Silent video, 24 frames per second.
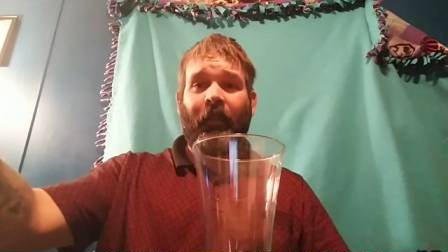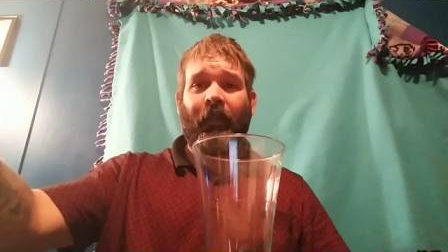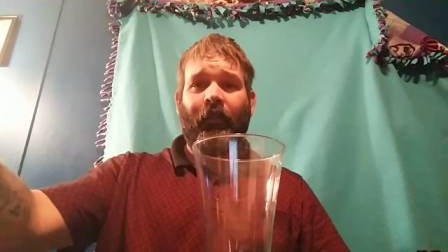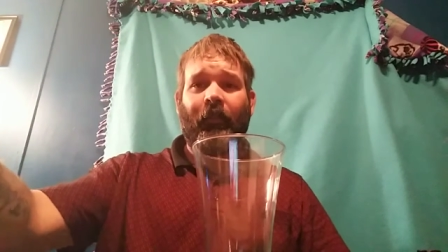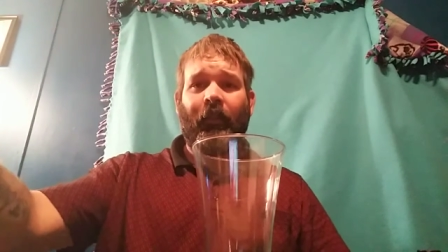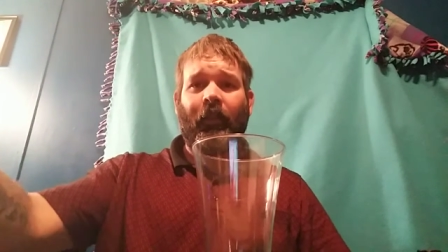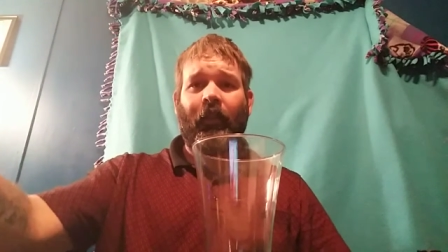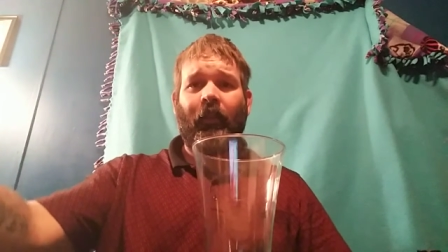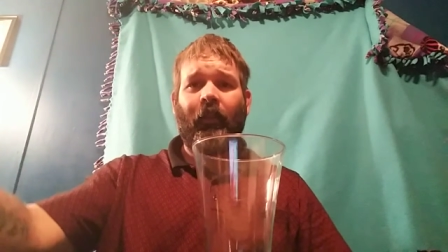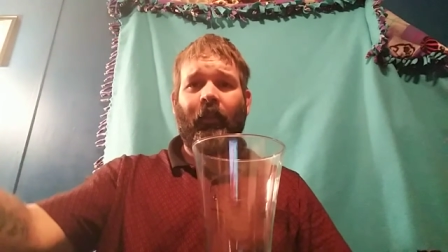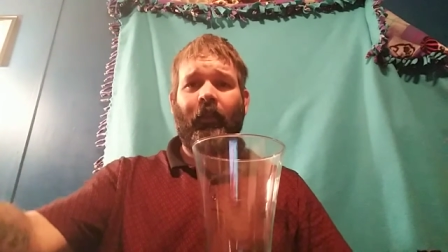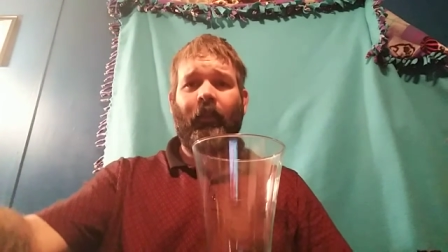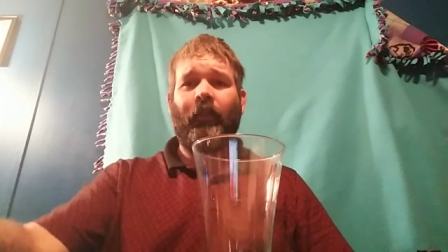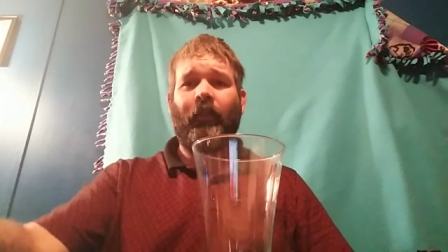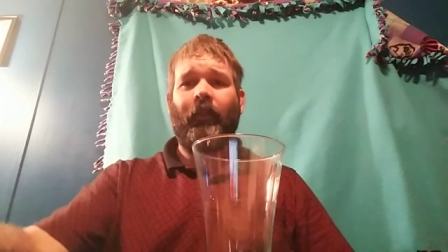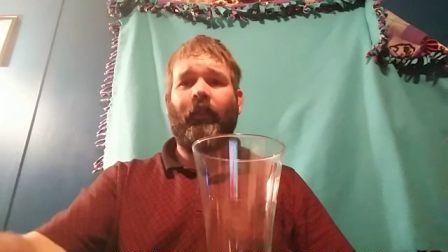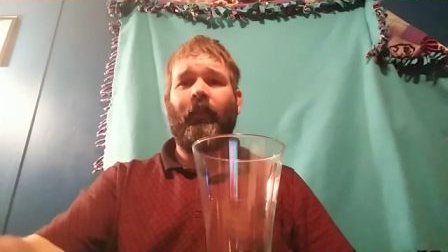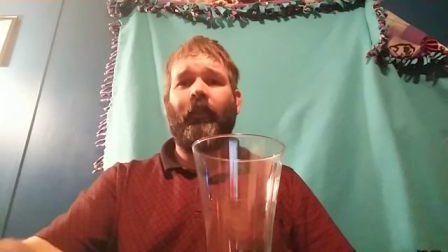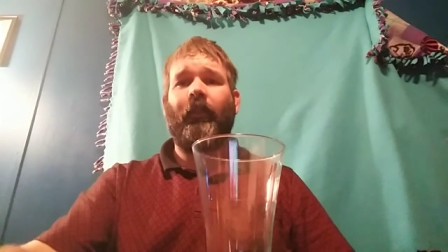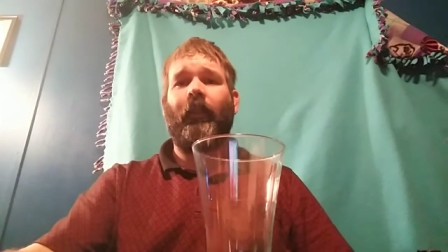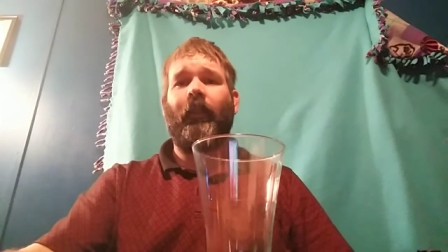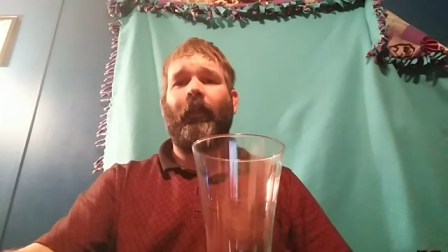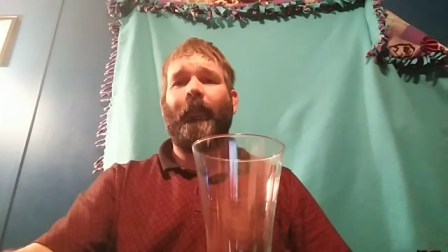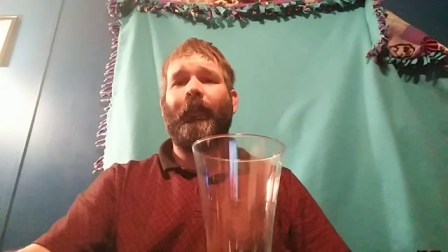evening,
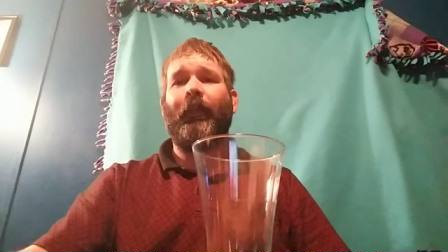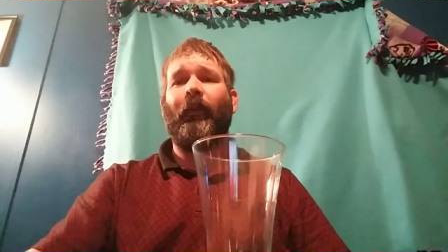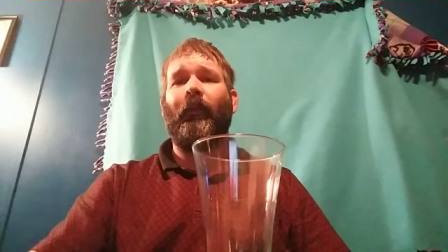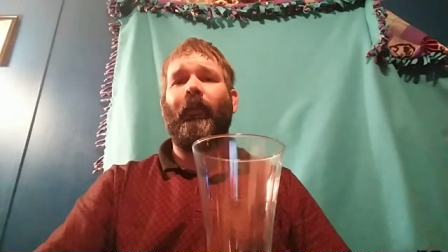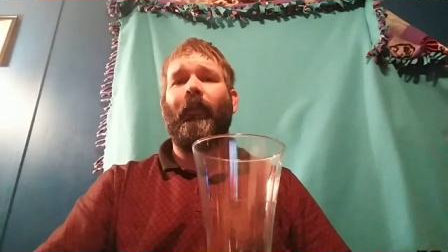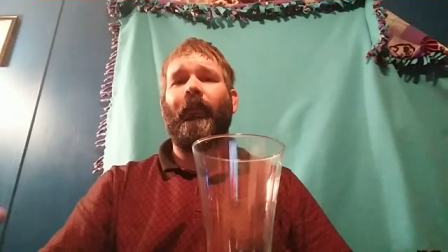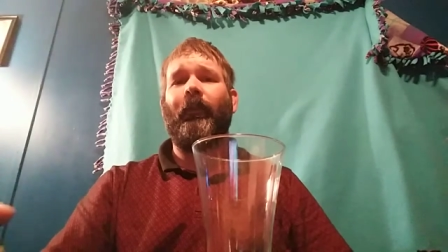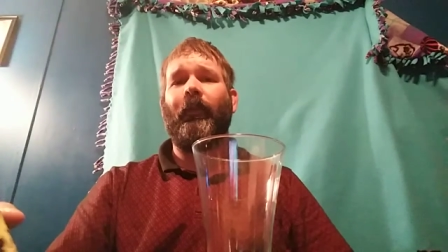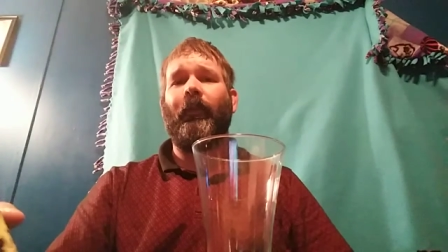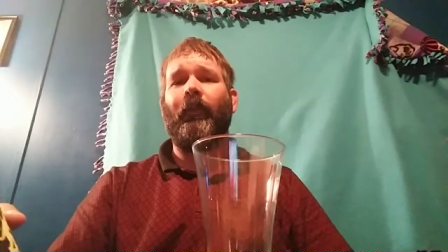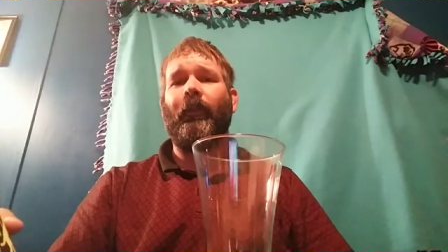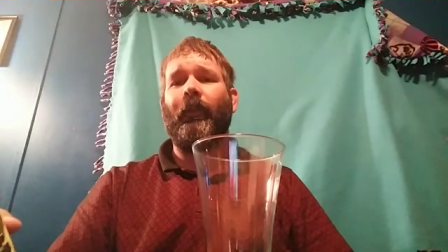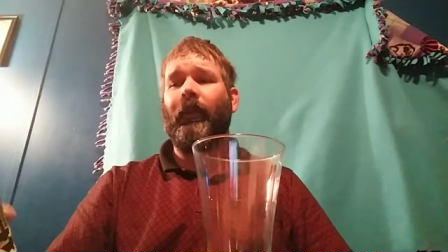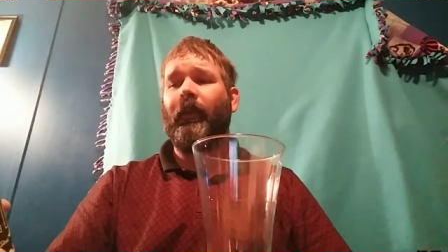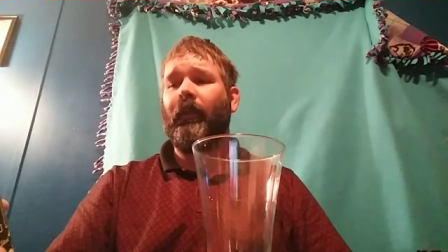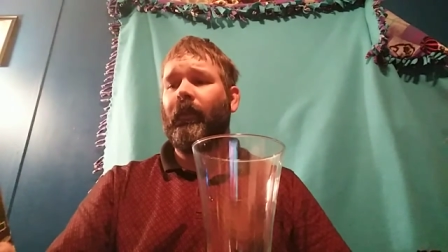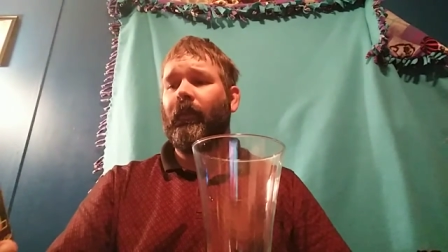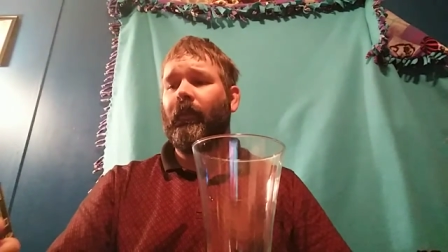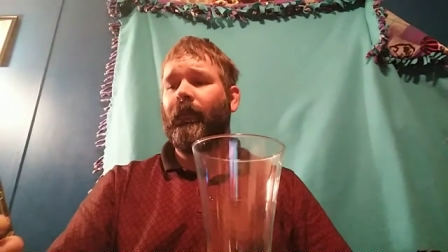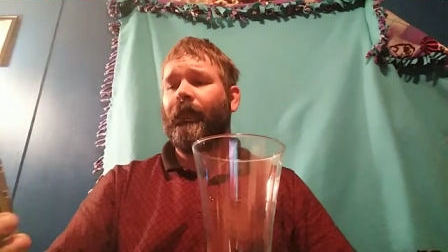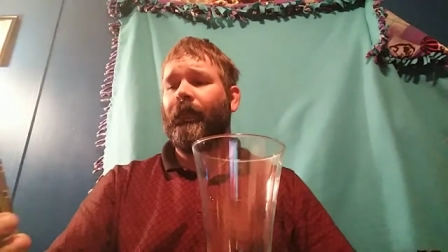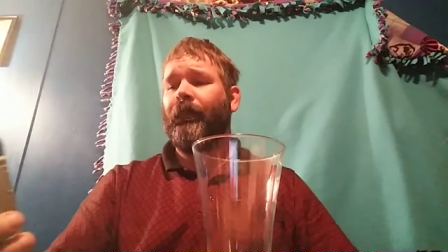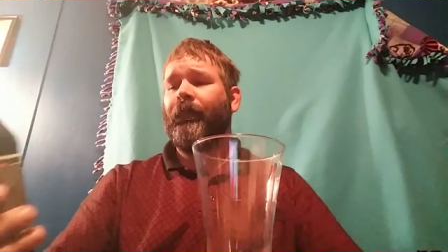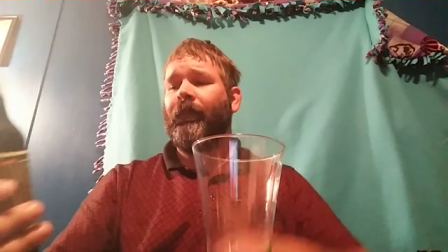I'll be reviewing